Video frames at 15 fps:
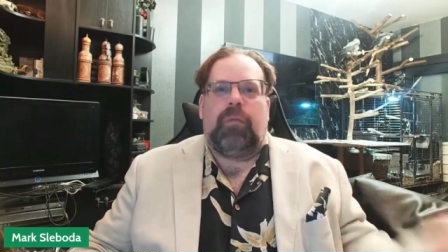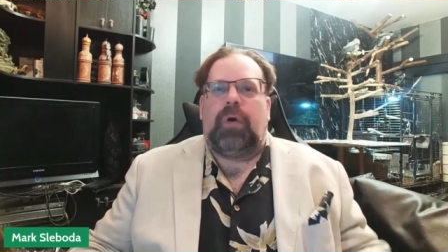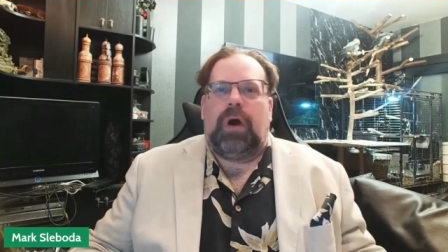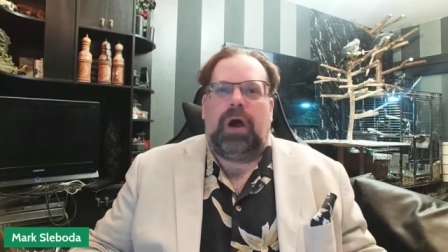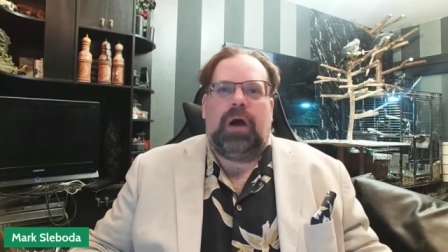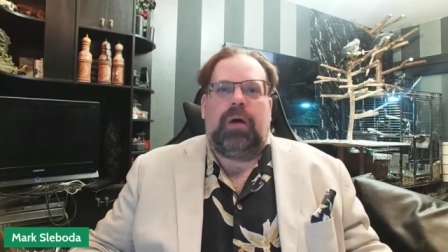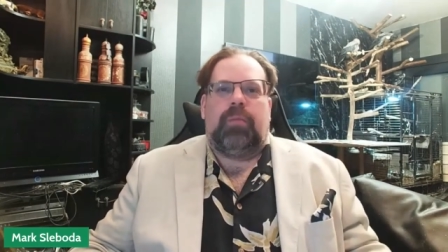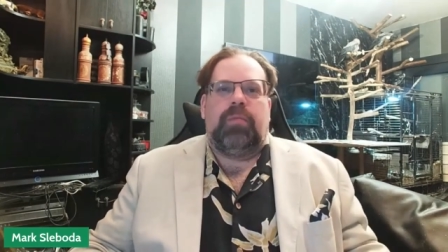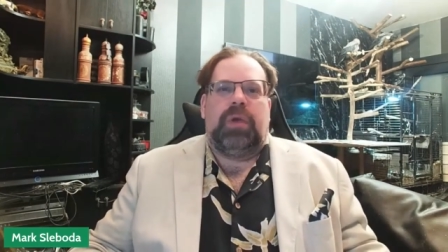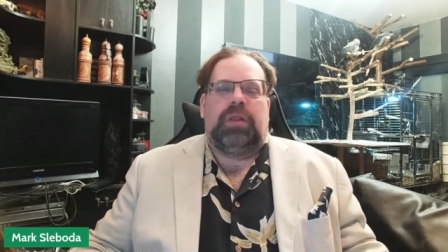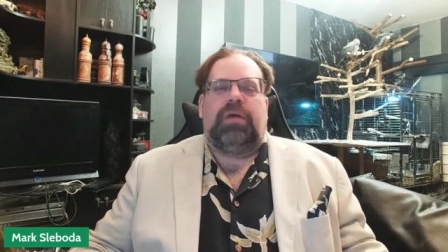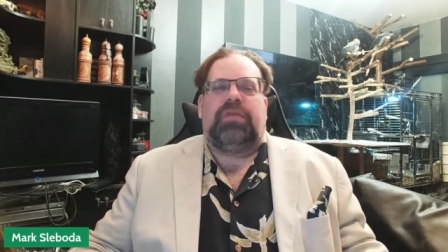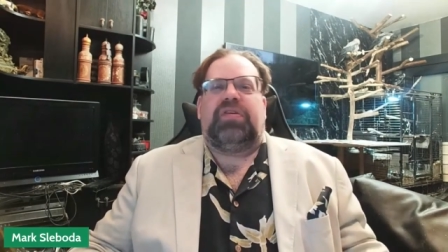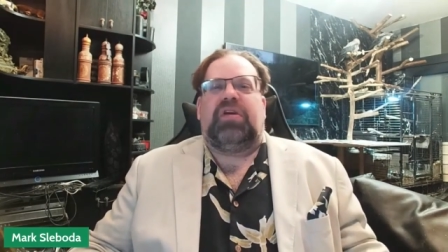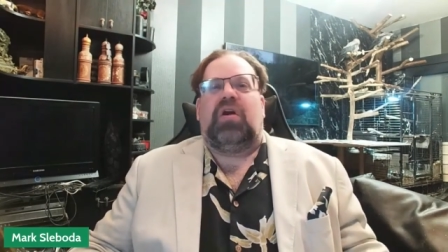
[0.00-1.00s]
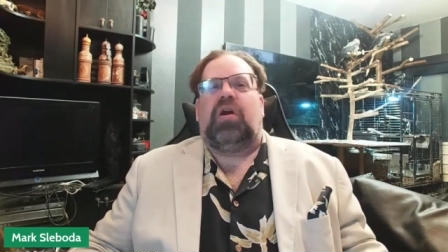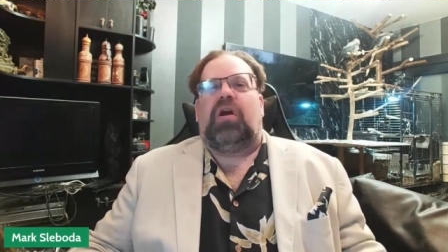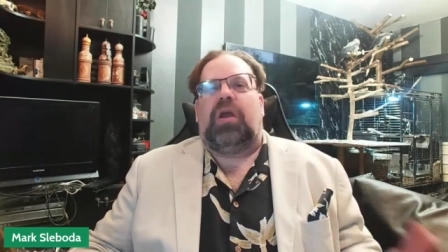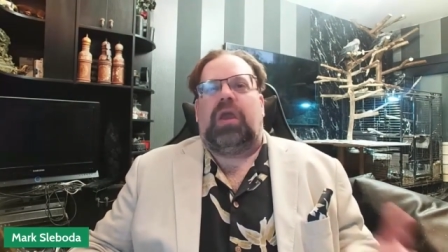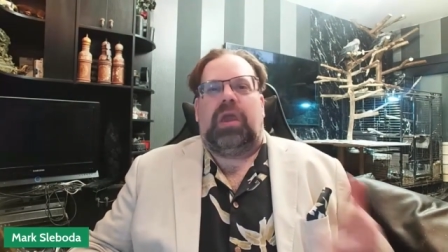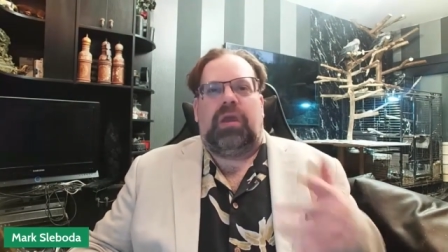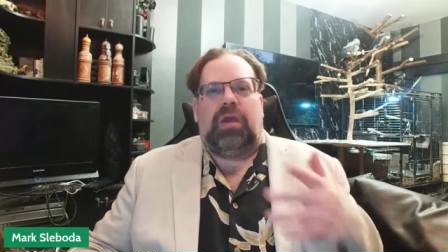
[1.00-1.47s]
uh,
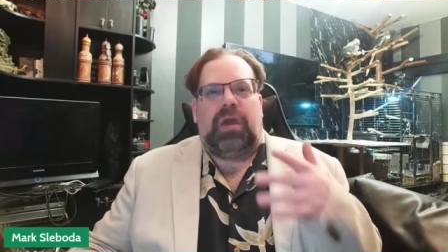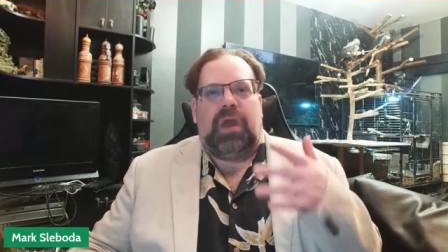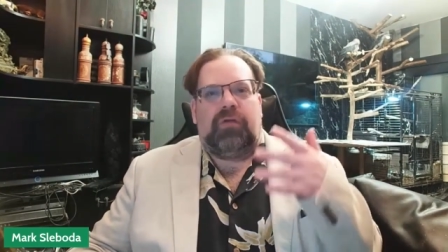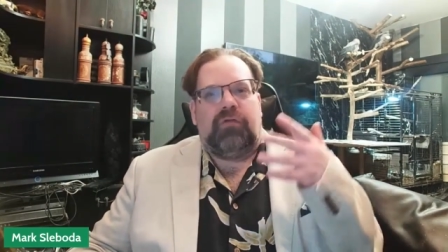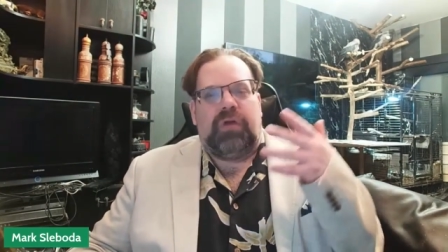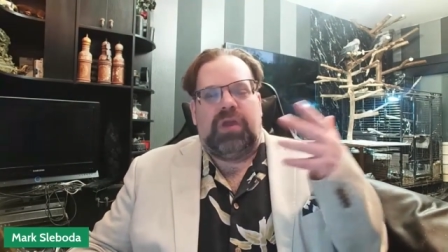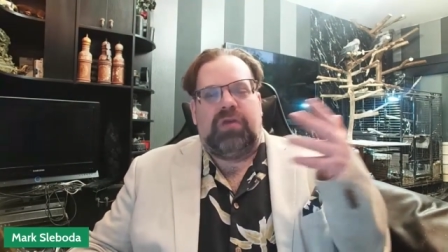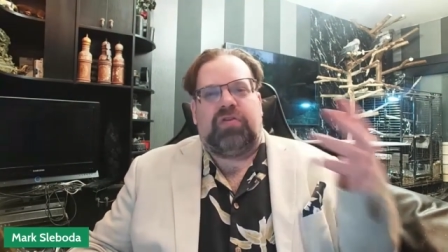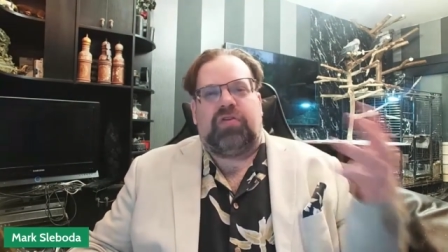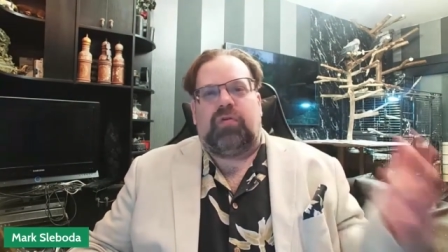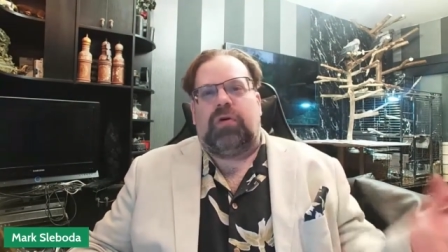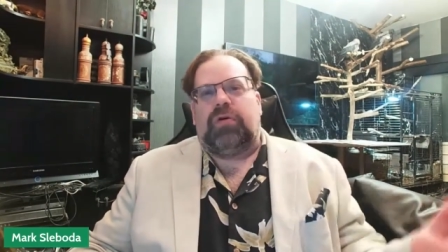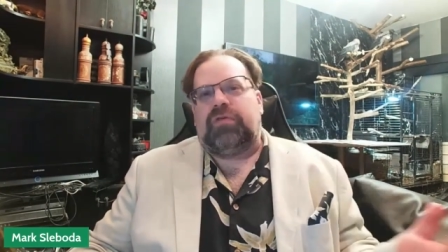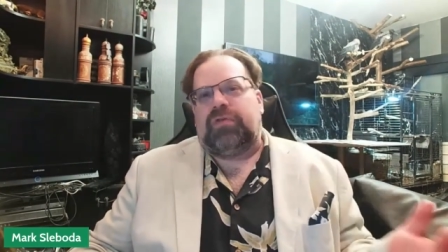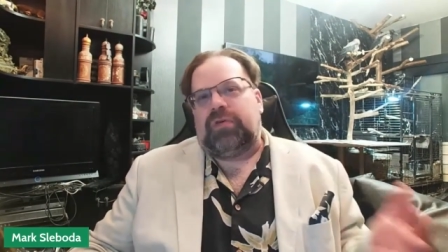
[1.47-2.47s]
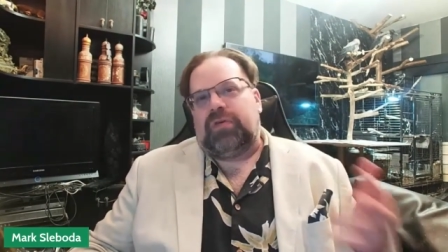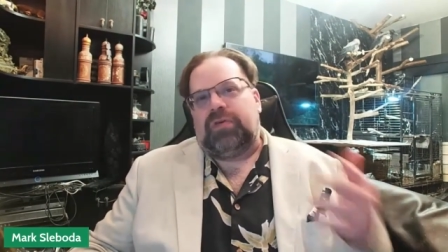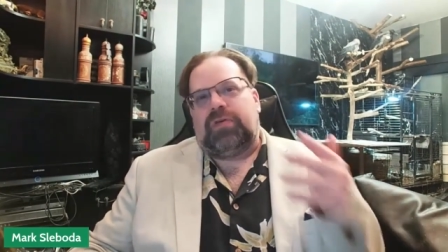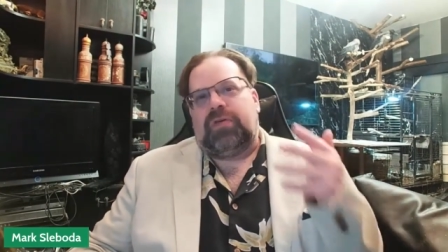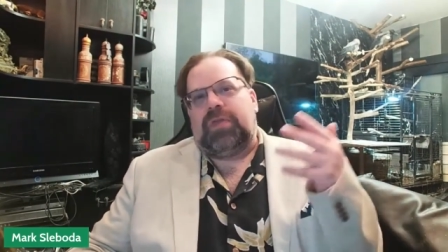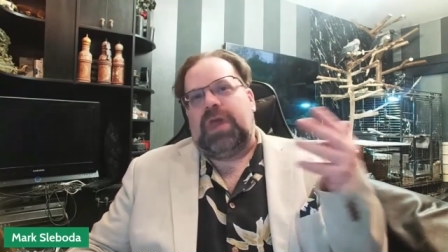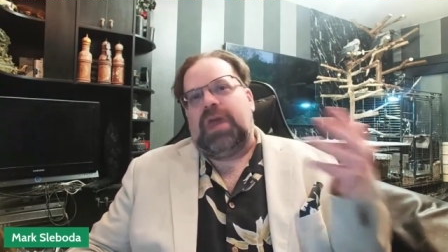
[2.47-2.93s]
military resources
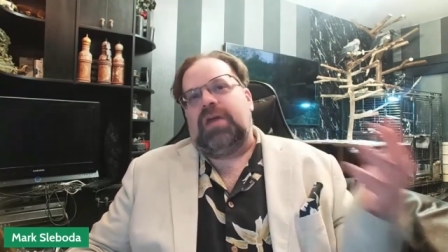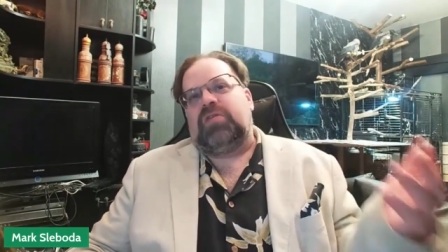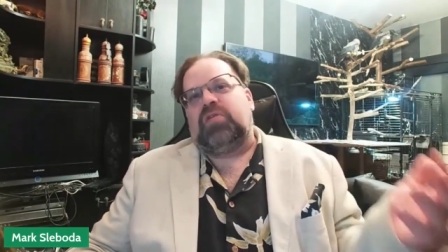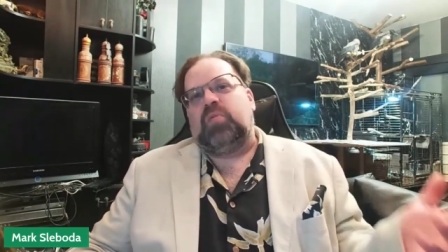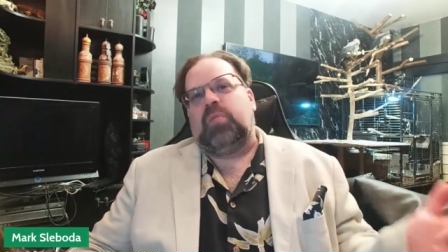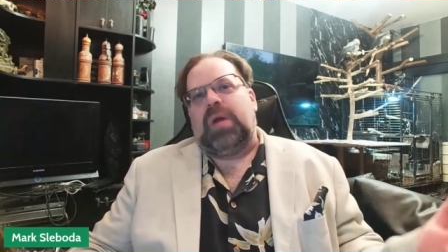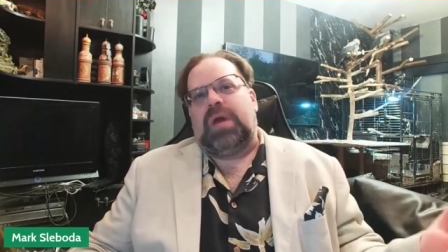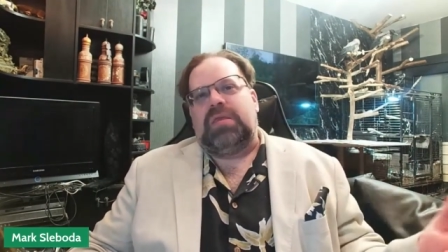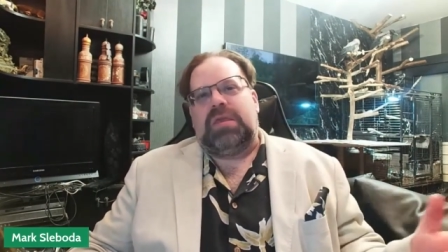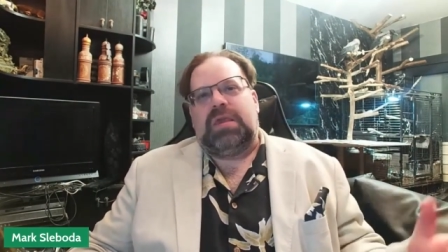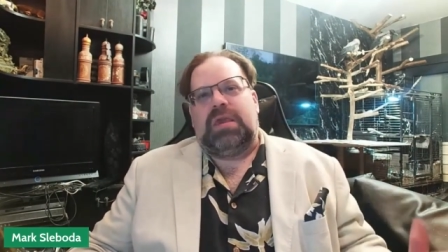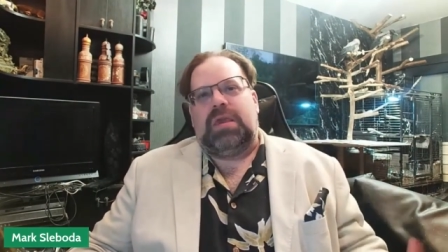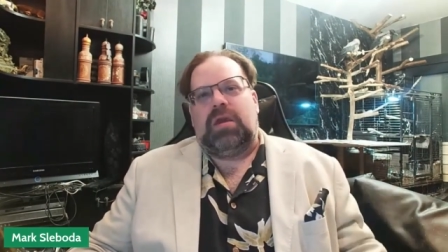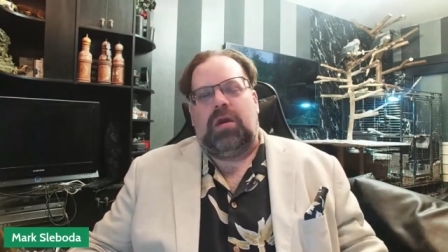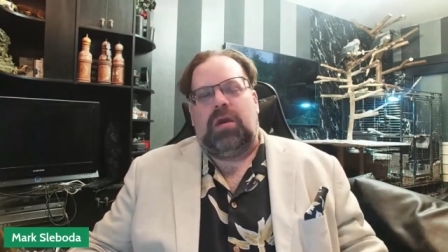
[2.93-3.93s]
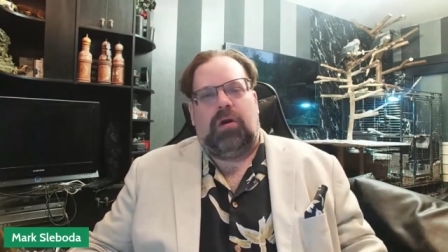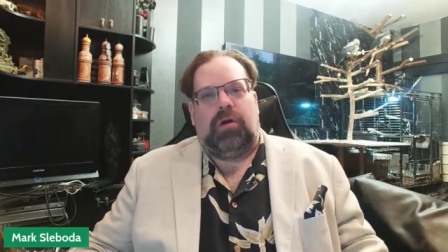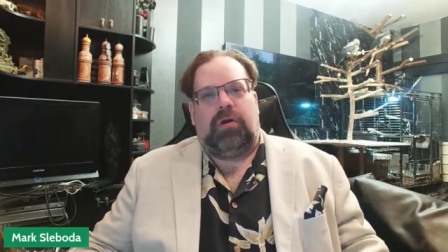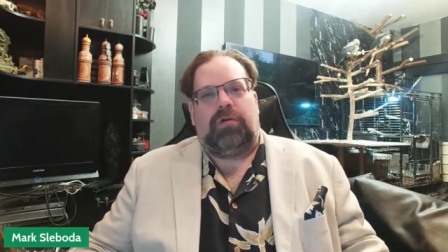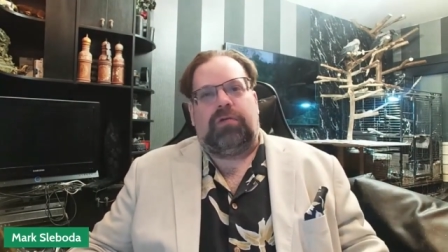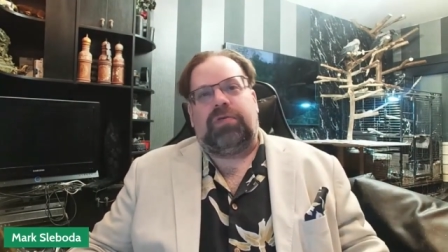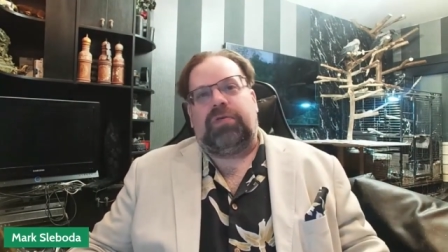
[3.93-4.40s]
that they had spent
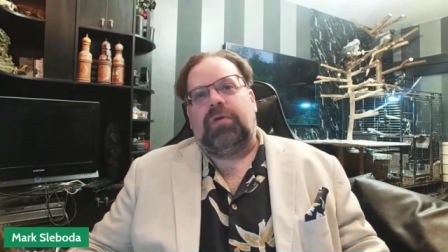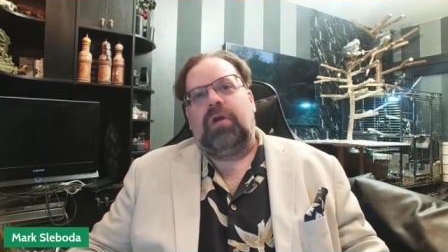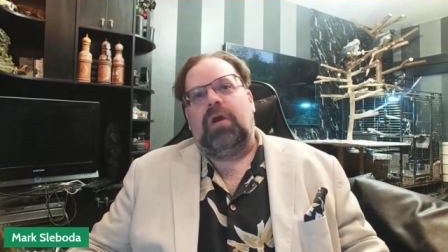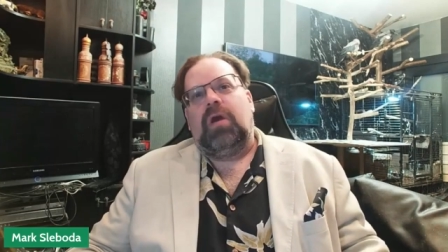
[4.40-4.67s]
years